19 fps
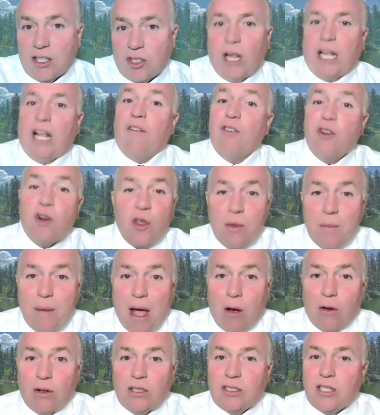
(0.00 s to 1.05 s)
So like if you're in the
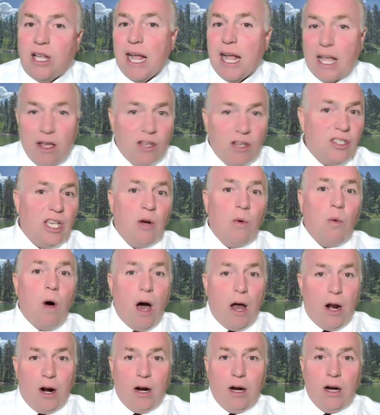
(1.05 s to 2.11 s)
mountains, you see a
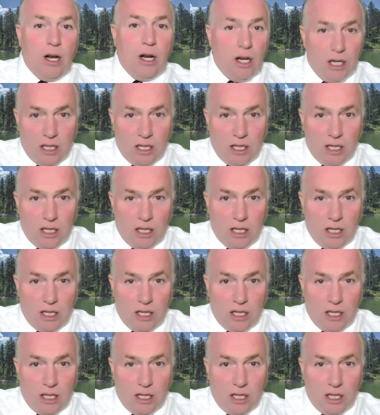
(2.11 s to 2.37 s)
water